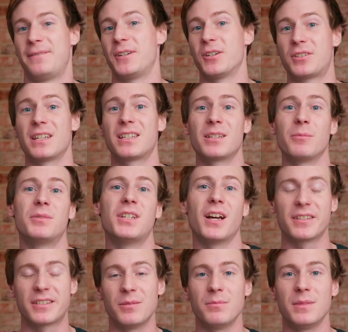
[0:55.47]
If your system
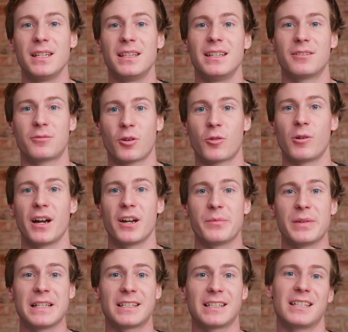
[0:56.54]
doesn't meet these
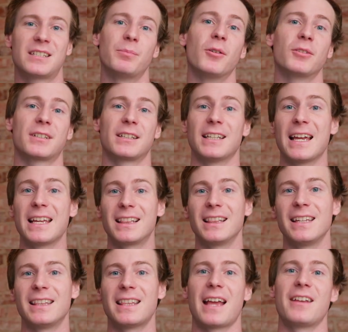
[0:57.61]
requirements, it's most
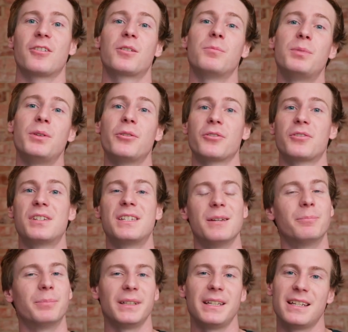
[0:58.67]
likely that your computer
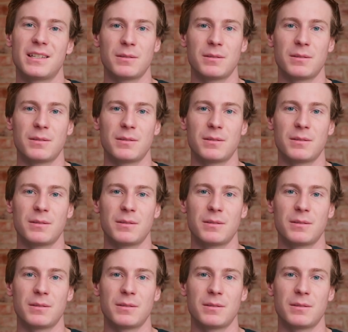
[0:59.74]
simply